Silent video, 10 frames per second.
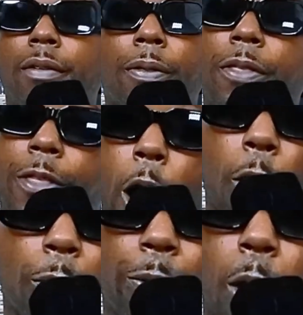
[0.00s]

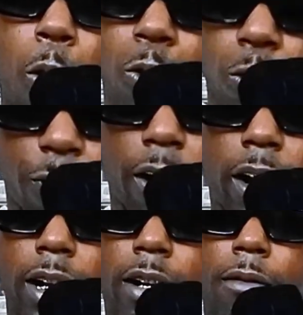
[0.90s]
those
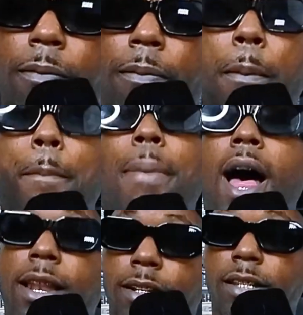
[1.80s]
fucking
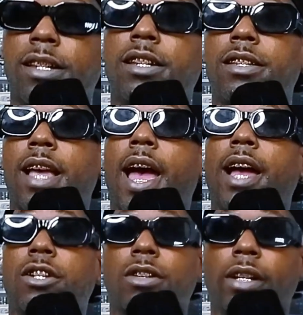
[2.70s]
policies
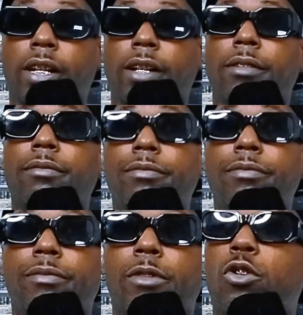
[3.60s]
actually
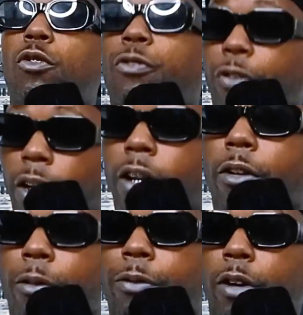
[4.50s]
you feel
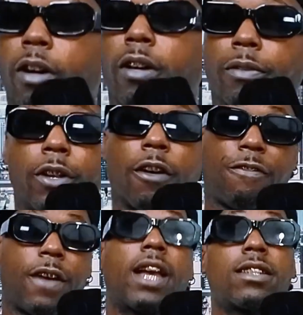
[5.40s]
the
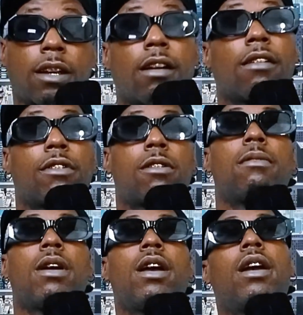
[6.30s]
effects of them,
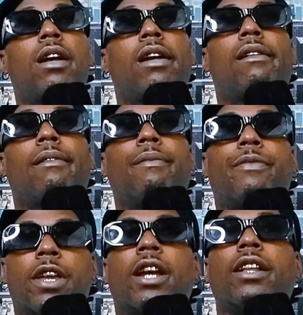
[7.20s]

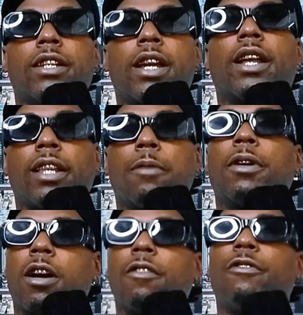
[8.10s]
then yeah, they
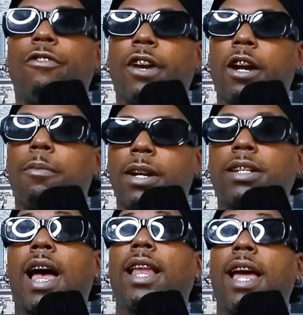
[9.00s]
become very much
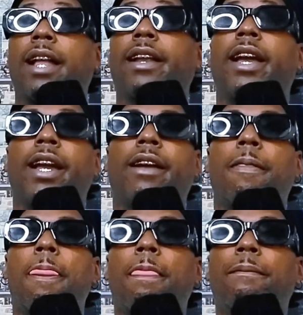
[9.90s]
highlighted. And
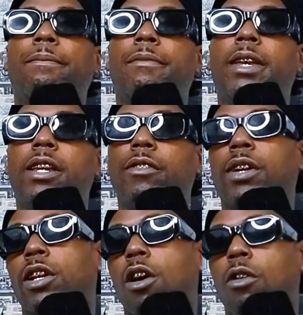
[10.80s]
even
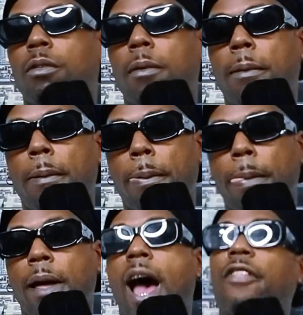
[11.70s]
though I
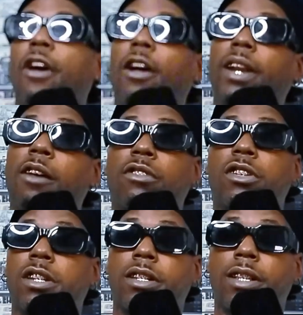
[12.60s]
thought that was just
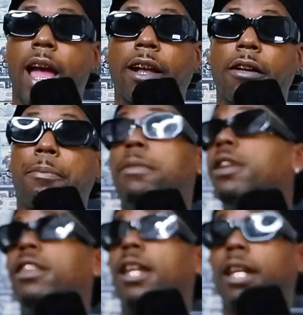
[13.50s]
like a me
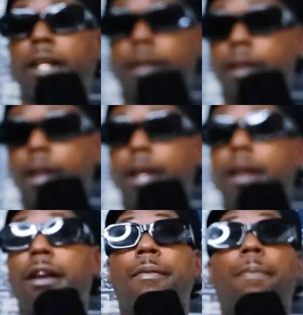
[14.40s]
thing,
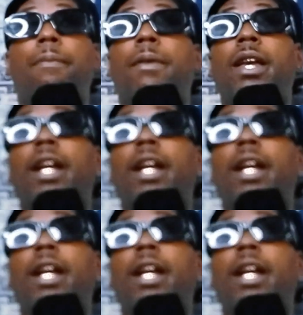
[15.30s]
it